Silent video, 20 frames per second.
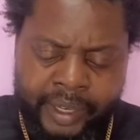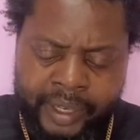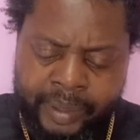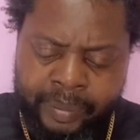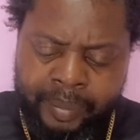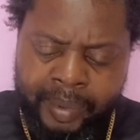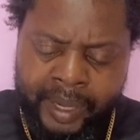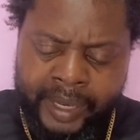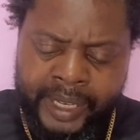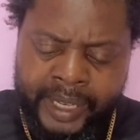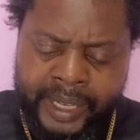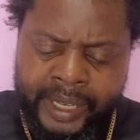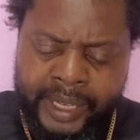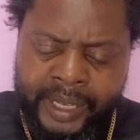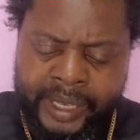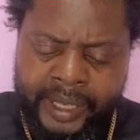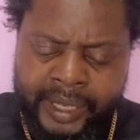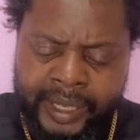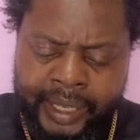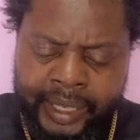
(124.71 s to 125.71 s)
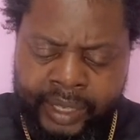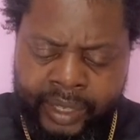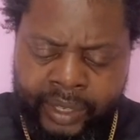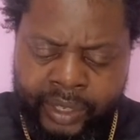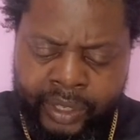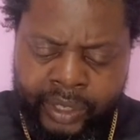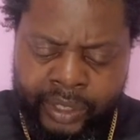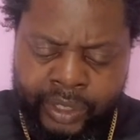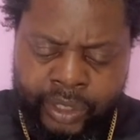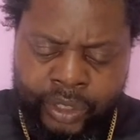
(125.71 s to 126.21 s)
the
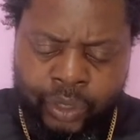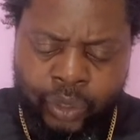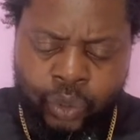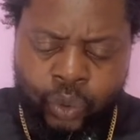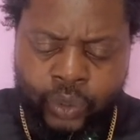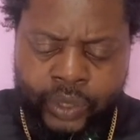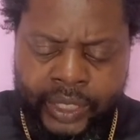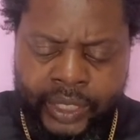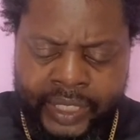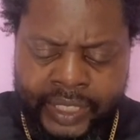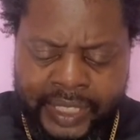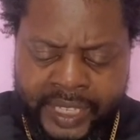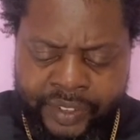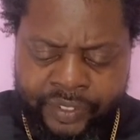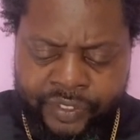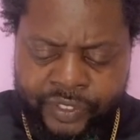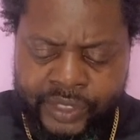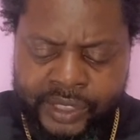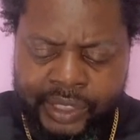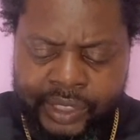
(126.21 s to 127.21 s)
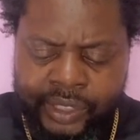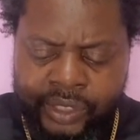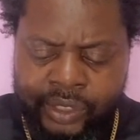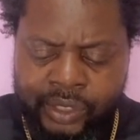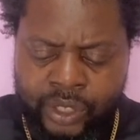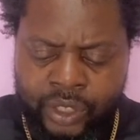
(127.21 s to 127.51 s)
it's called the refugee